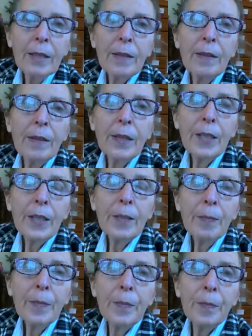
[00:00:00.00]

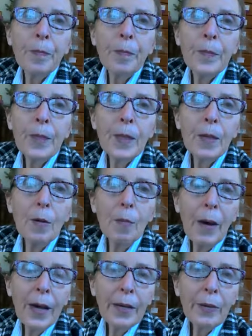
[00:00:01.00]
the
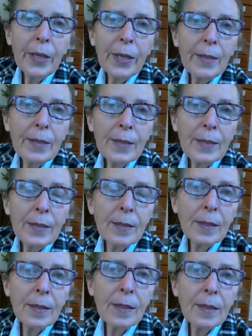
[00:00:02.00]
migraines
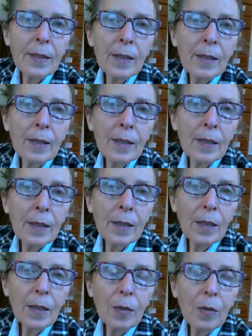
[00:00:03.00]

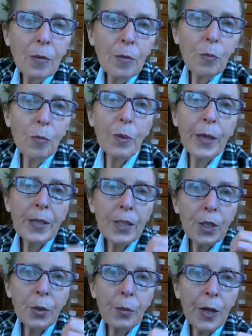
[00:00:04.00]

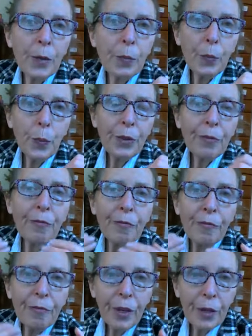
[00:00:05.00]
went away with
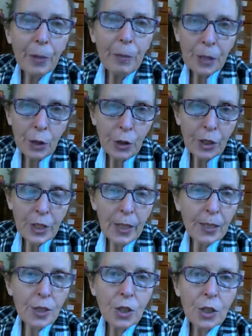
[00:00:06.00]
very much her
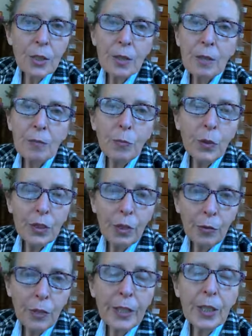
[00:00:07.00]
intent. She was
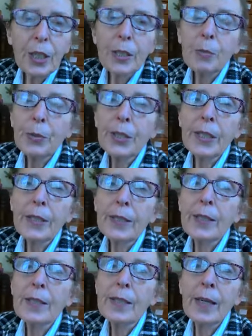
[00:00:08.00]
already on a pretty
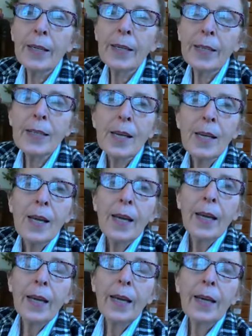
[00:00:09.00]
clean diet
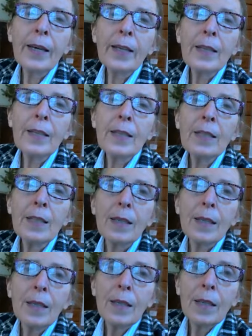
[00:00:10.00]
and
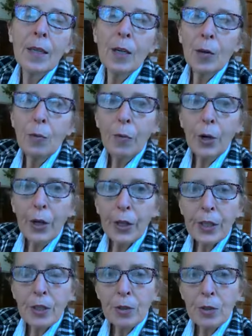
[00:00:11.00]

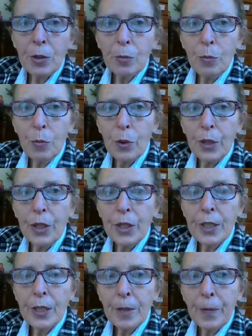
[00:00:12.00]
worked toward